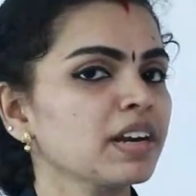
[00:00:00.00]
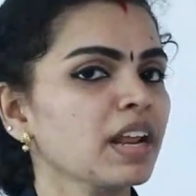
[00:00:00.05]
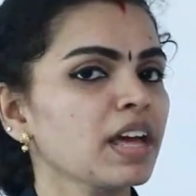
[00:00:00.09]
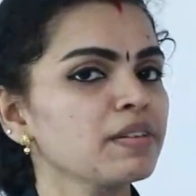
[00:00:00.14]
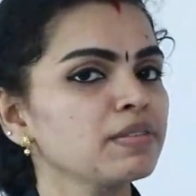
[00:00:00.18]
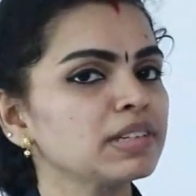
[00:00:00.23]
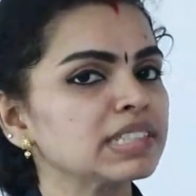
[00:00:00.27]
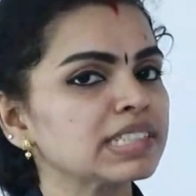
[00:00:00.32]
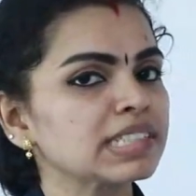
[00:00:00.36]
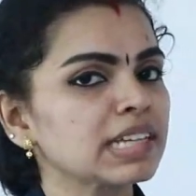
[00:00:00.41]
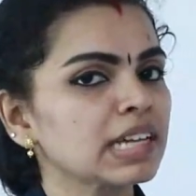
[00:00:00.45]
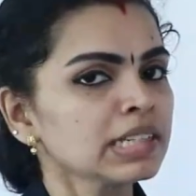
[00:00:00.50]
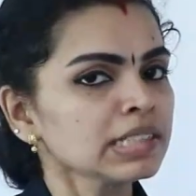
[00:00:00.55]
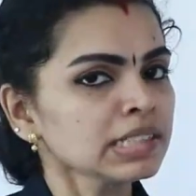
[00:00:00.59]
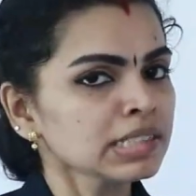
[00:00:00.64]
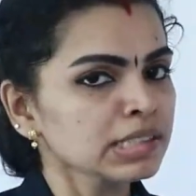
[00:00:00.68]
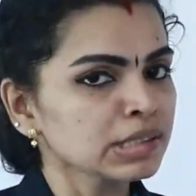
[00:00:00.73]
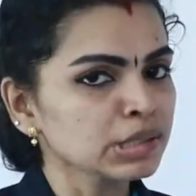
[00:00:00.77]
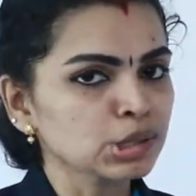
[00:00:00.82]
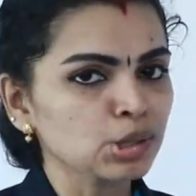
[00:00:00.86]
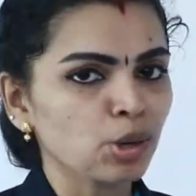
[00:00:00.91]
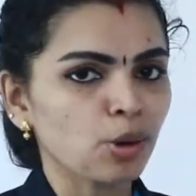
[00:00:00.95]
drive is
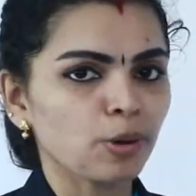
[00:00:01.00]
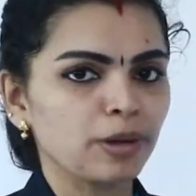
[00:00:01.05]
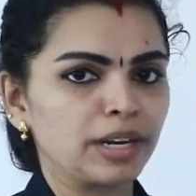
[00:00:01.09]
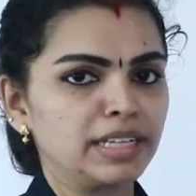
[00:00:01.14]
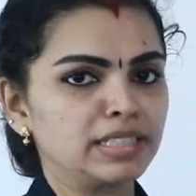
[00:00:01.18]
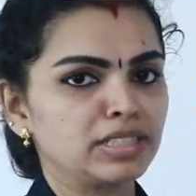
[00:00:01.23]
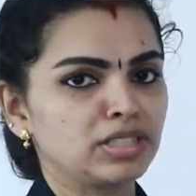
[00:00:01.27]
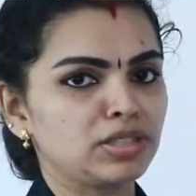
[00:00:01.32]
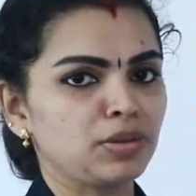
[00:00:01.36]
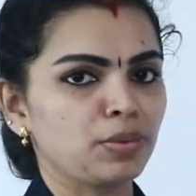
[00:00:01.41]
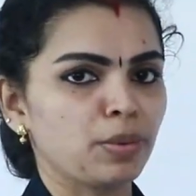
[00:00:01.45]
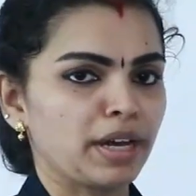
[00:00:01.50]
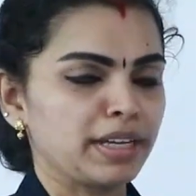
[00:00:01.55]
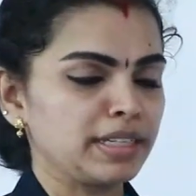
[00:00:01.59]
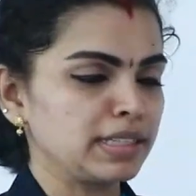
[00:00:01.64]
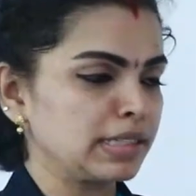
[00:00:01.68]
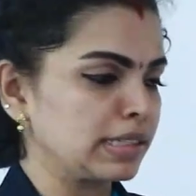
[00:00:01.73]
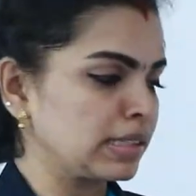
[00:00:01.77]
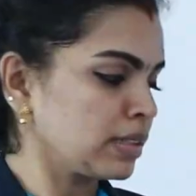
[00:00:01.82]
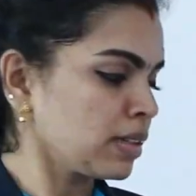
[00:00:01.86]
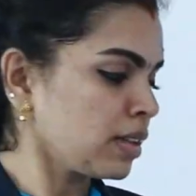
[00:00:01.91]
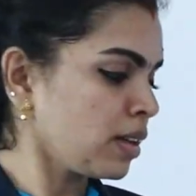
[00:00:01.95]
an storage
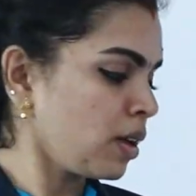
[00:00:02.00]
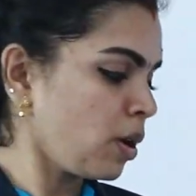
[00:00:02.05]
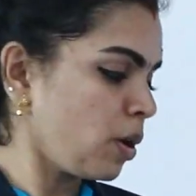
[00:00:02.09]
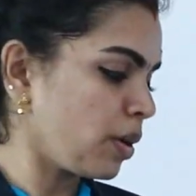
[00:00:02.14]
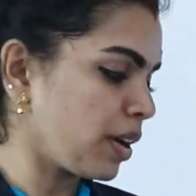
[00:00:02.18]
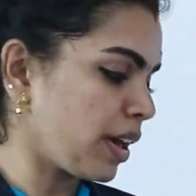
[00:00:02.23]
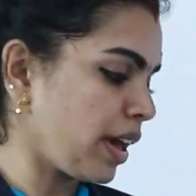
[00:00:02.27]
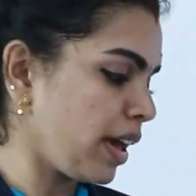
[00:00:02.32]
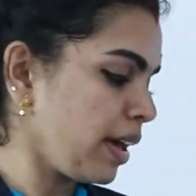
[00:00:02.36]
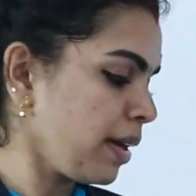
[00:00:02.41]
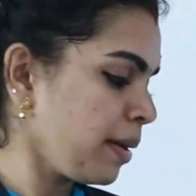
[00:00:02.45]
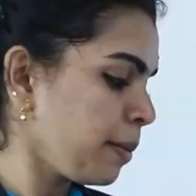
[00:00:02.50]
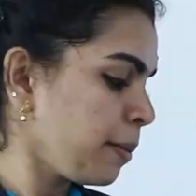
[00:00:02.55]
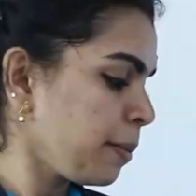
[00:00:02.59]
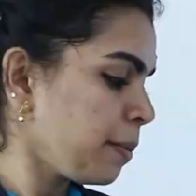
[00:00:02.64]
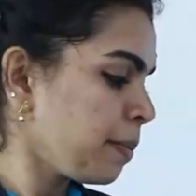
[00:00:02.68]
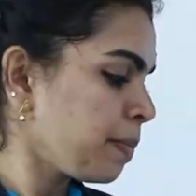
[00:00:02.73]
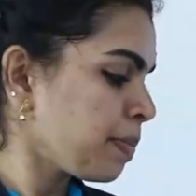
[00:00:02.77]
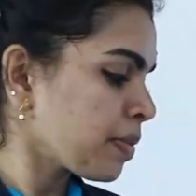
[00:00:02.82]
device. Okay.